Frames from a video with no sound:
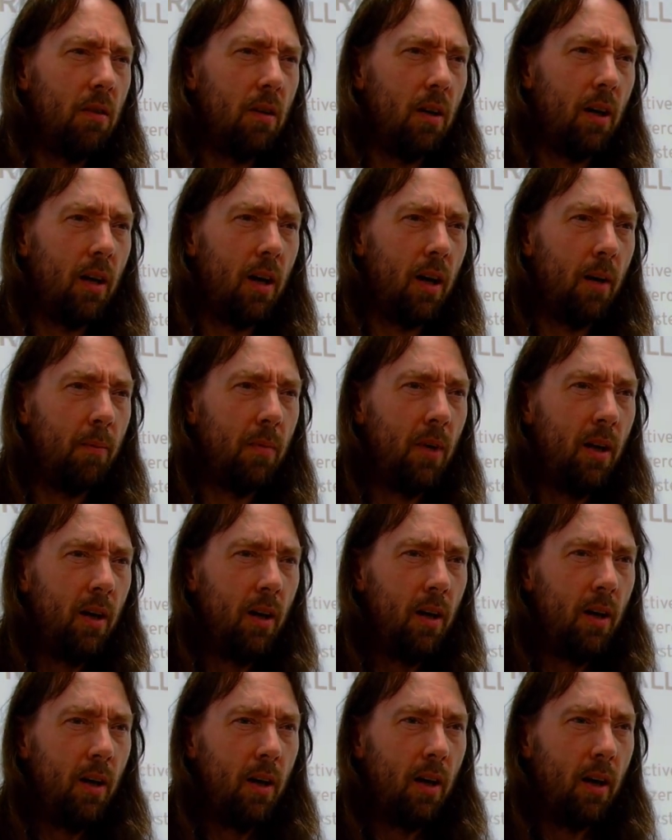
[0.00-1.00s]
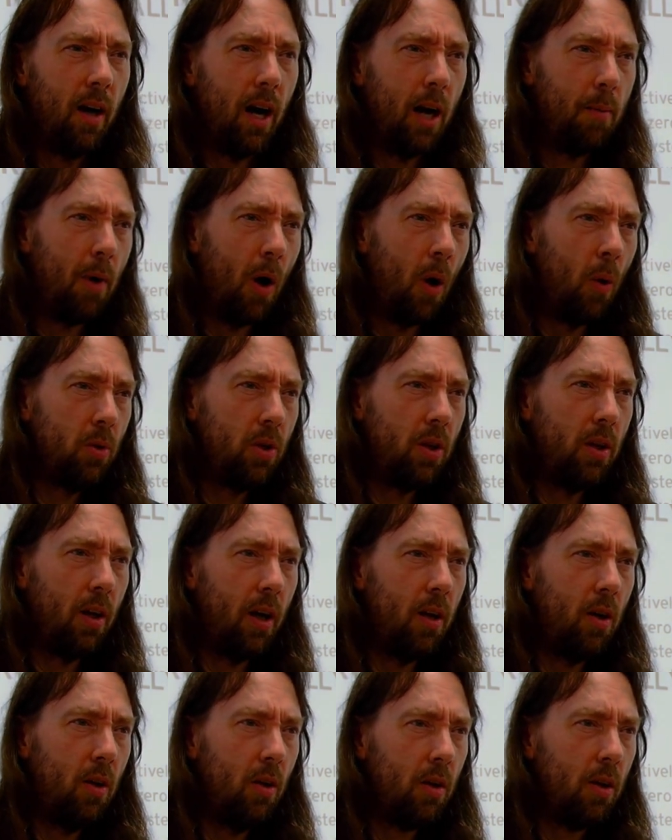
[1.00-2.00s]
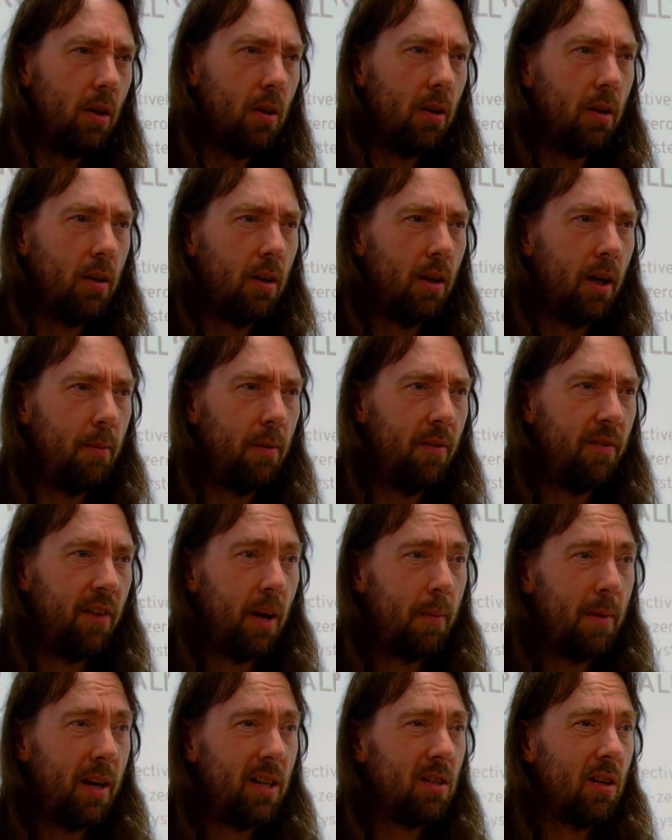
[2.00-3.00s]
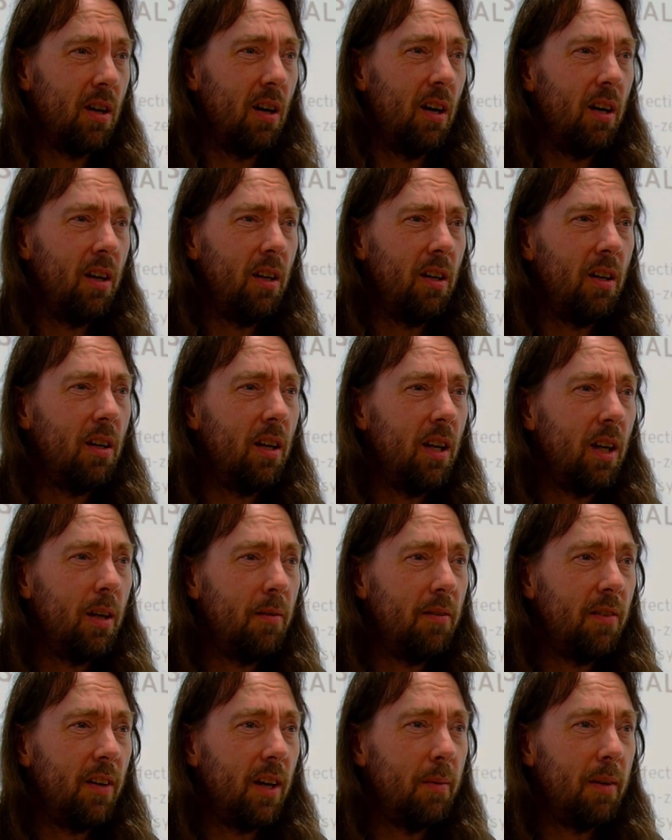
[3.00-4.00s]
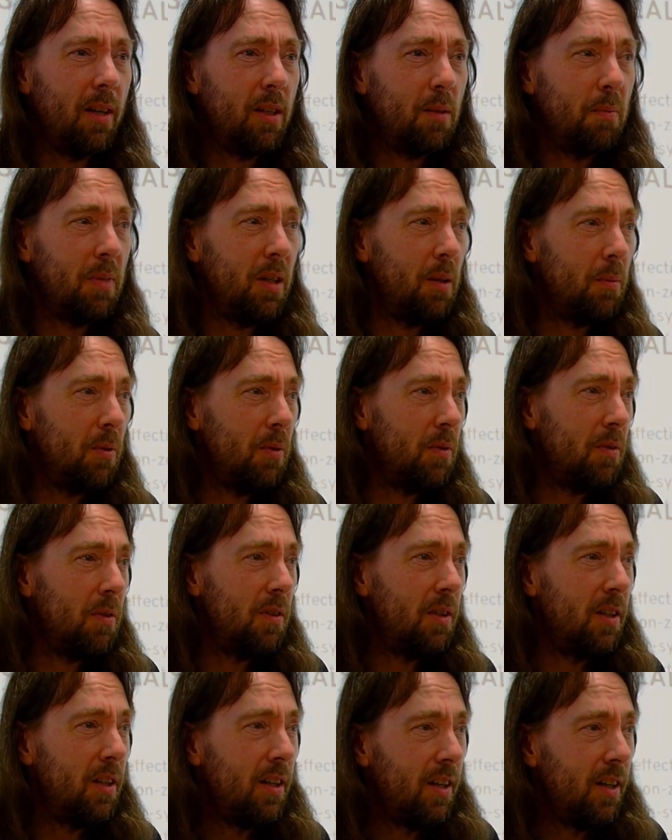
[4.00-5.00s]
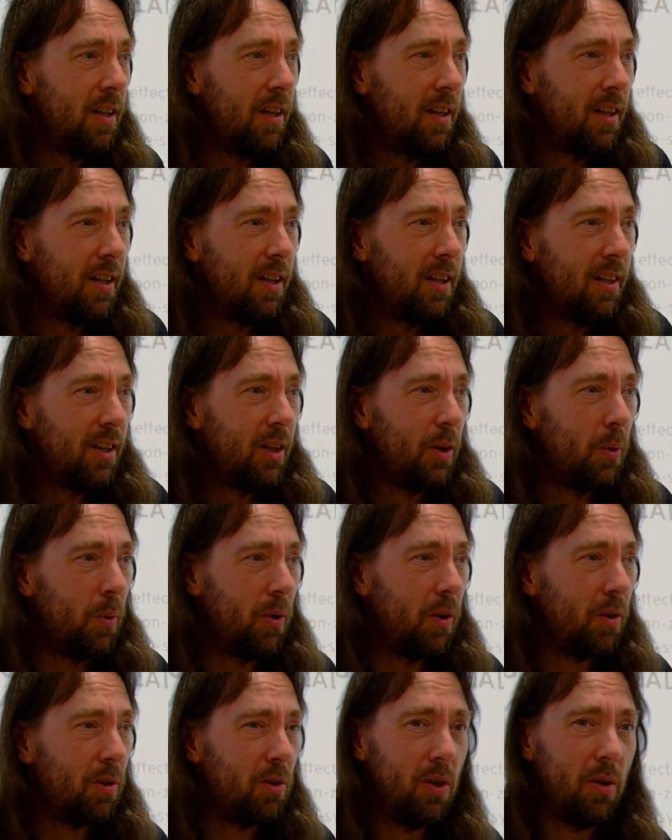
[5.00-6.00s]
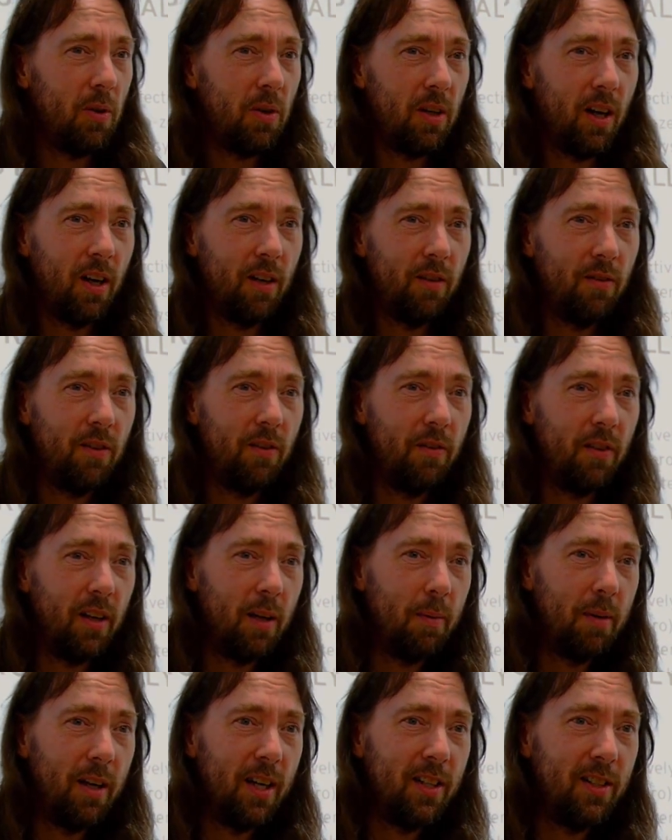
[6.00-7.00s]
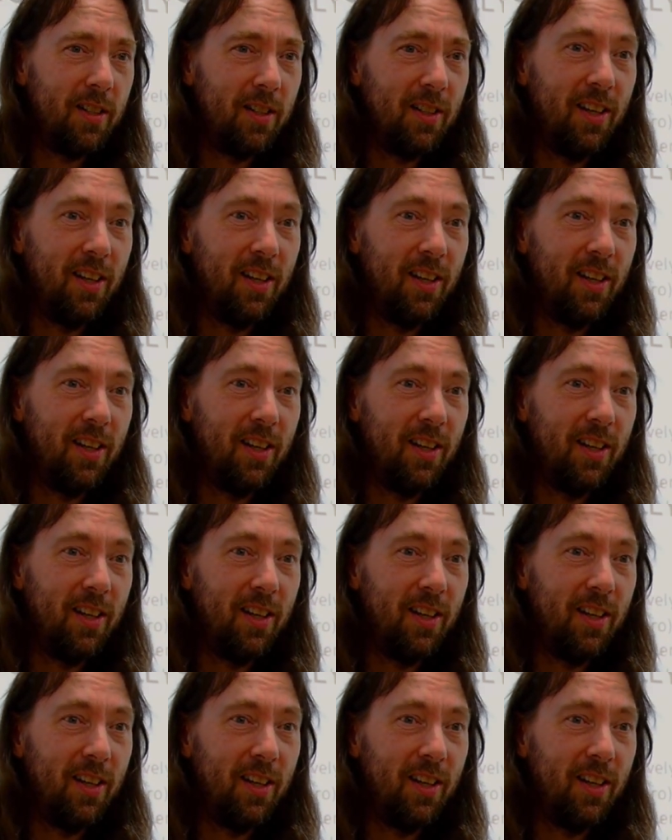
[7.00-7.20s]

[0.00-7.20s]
I'm older than I look. I'm a VMS guy. Any VMS people? You all look too young for VMS.